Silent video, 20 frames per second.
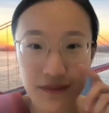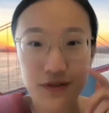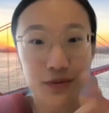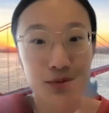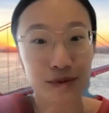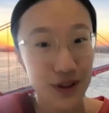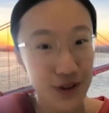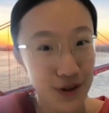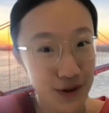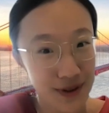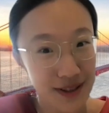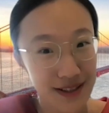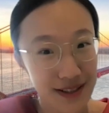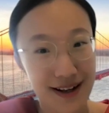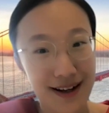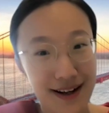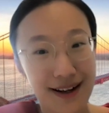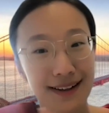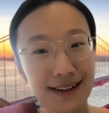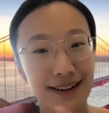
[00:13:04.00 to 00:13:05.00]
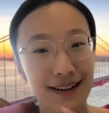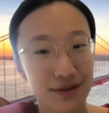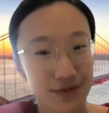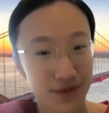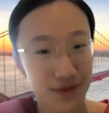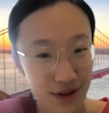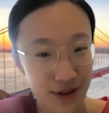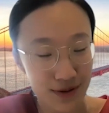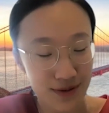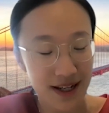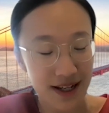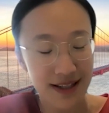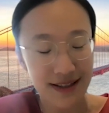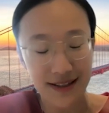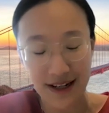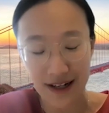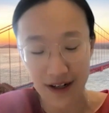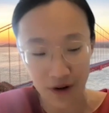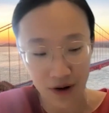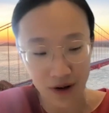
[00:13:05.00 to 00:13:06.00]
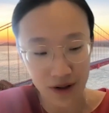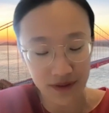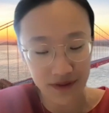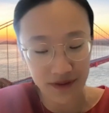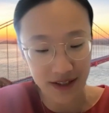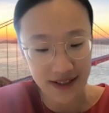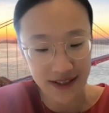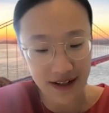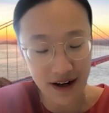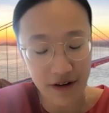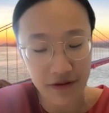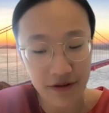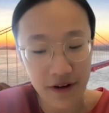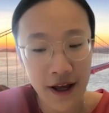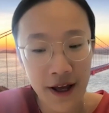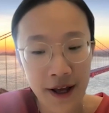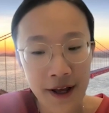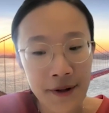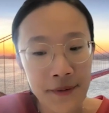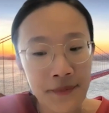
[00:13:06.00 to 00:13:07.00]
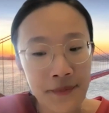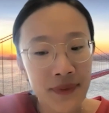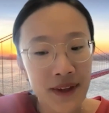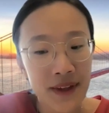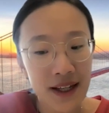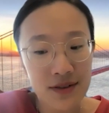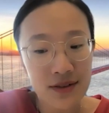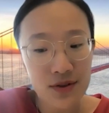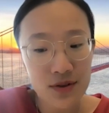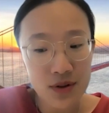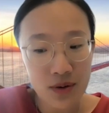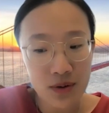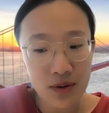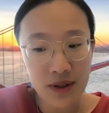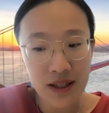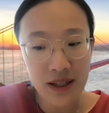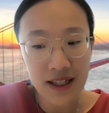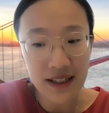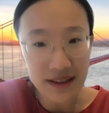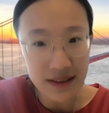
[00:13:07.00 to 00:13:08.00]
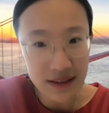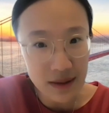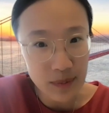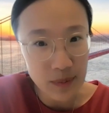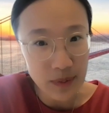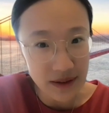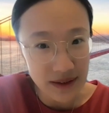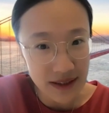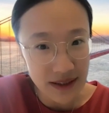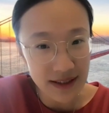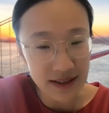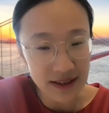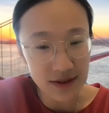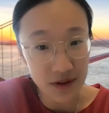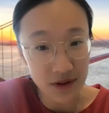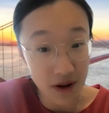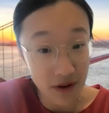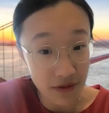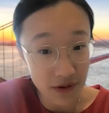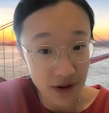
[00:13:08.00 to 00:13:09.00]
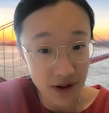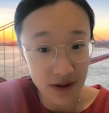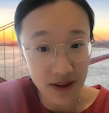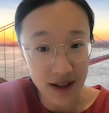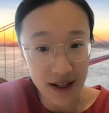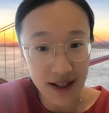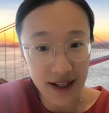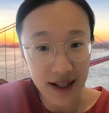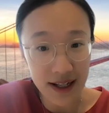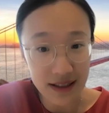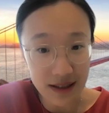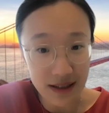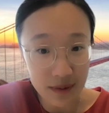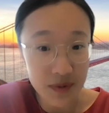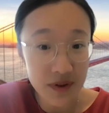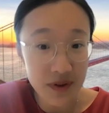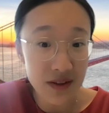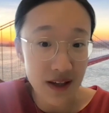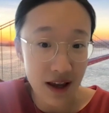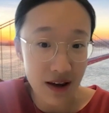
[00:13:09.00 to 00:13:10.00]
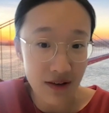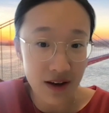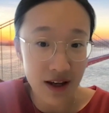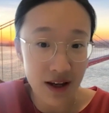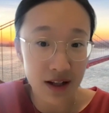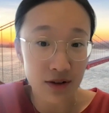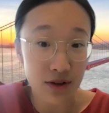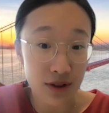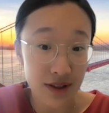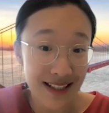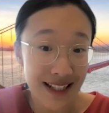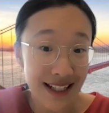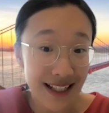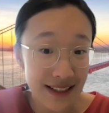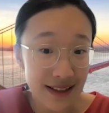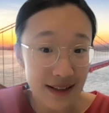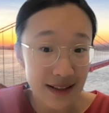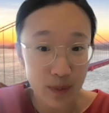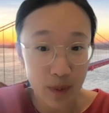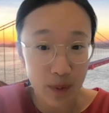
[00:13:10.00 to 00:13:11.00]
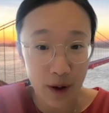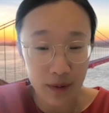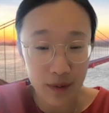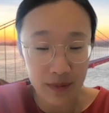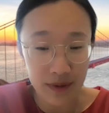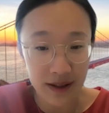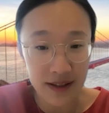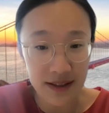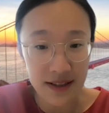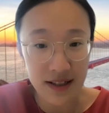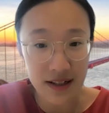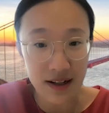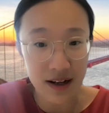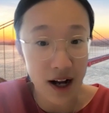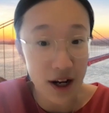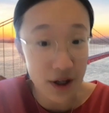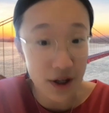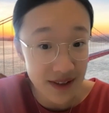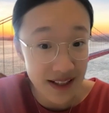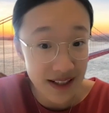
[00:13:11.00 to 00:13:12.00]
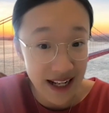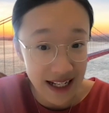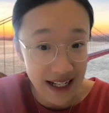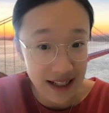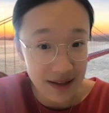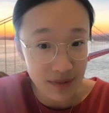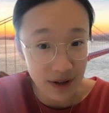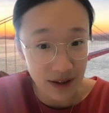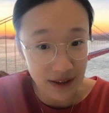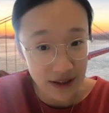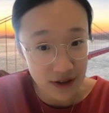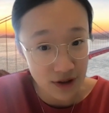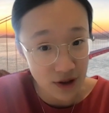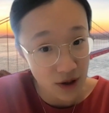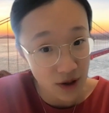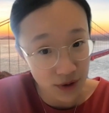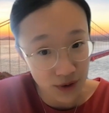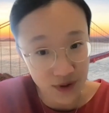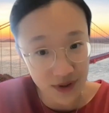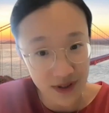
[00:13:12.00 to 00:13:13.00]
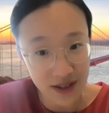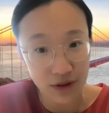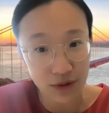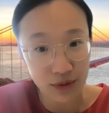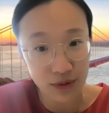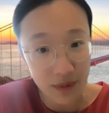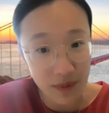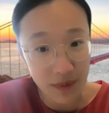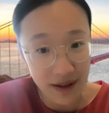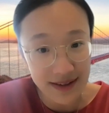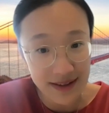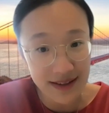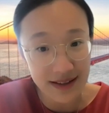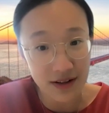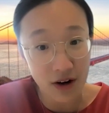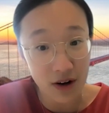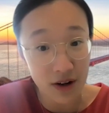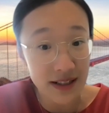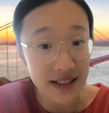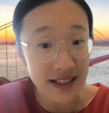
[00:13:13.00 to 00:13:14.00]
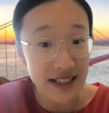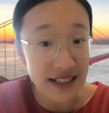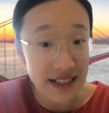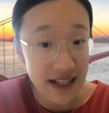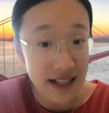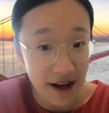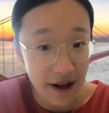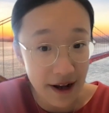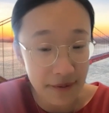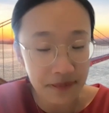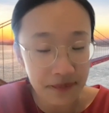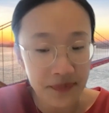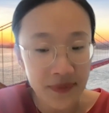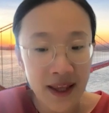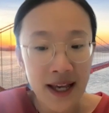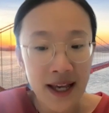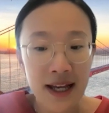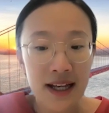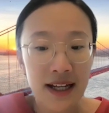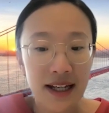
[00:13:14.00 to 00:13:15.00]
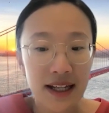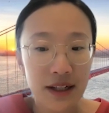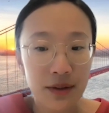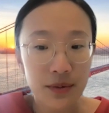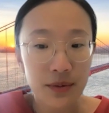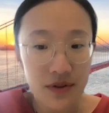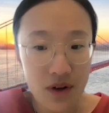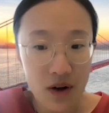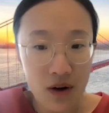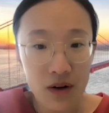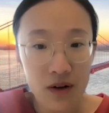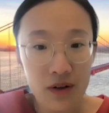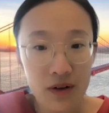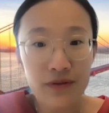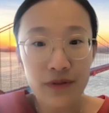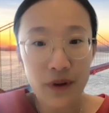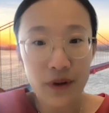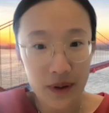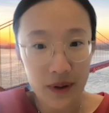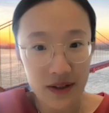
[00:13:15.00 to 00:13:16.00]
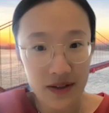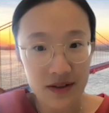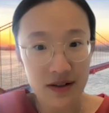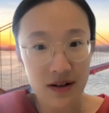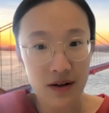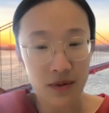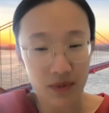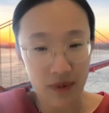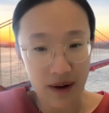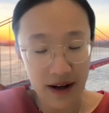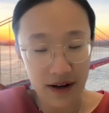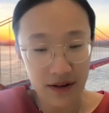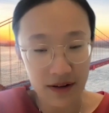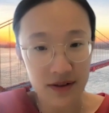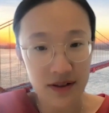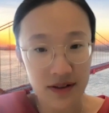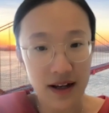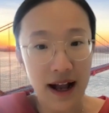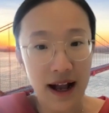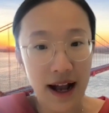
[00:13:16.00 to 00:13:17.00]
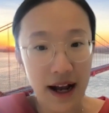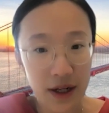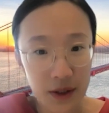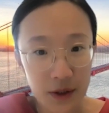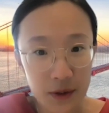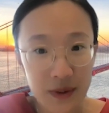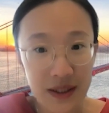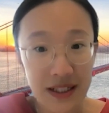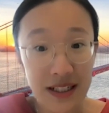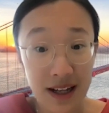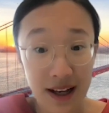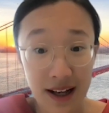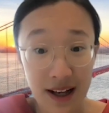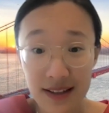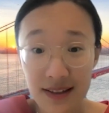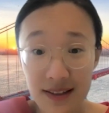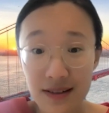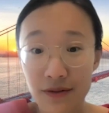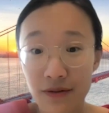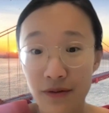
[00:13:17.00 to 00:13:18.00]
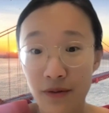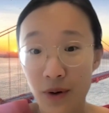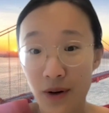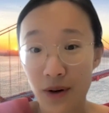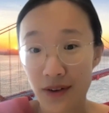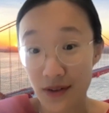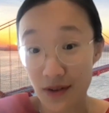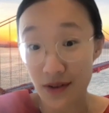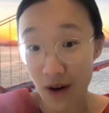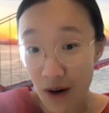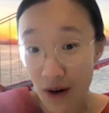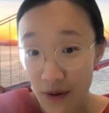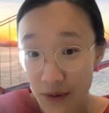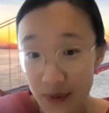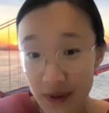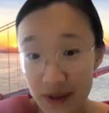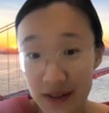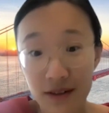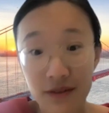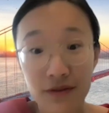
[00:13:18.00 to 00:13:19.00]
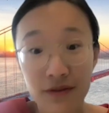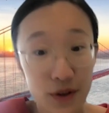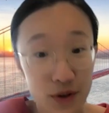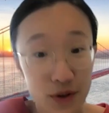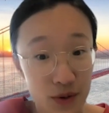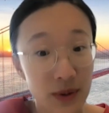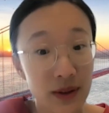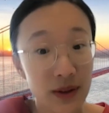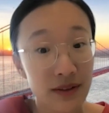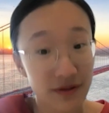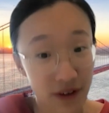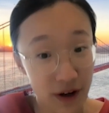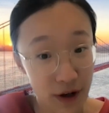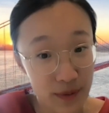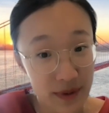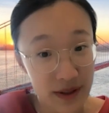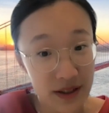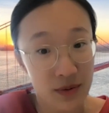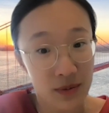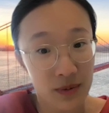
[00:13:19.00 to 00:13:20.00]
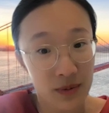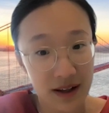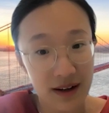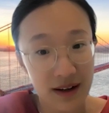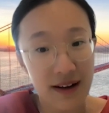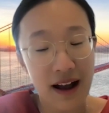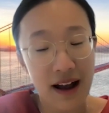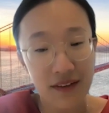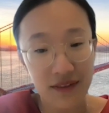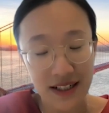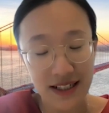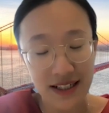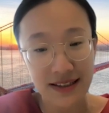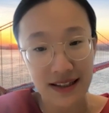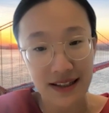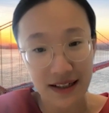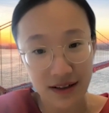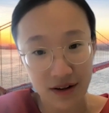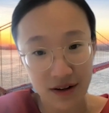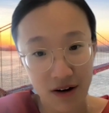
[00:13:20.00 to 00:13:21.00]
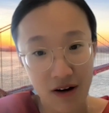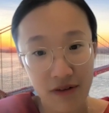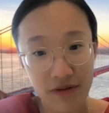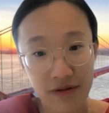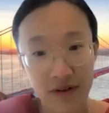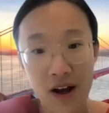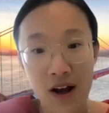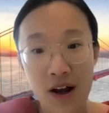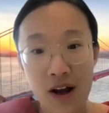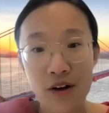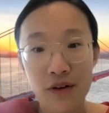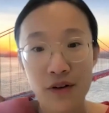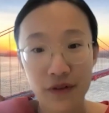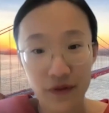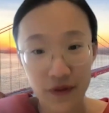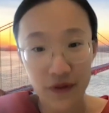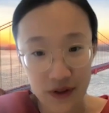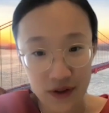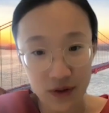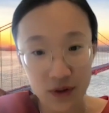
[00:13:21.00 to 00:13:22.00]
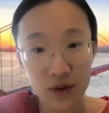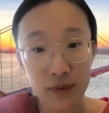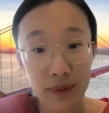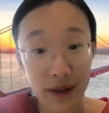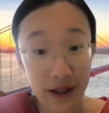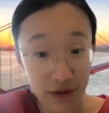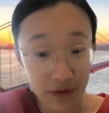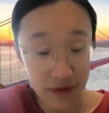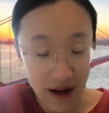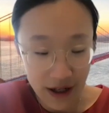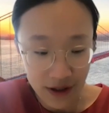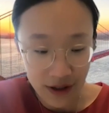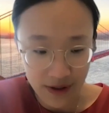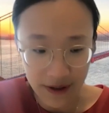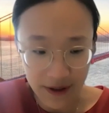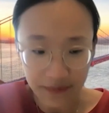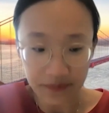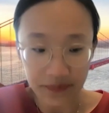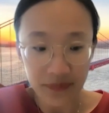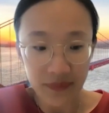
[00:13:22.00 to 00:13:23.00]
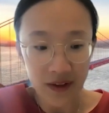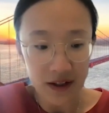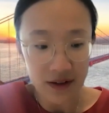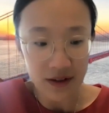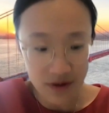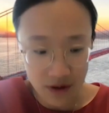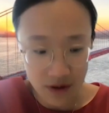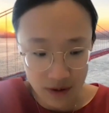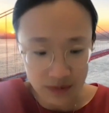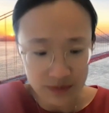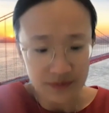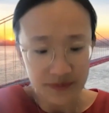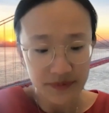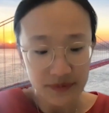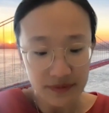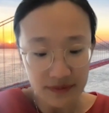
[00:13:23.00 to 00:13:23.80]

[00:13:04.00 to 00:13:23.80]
to redo design and redo testing and all of this stuff. And so he ended up building the software that ended up saving just his department $180 million in 3 months in R&D time. And it was all focused around how do we test for this hardware in a virtual environment without having to send it off for physical manufacturing. So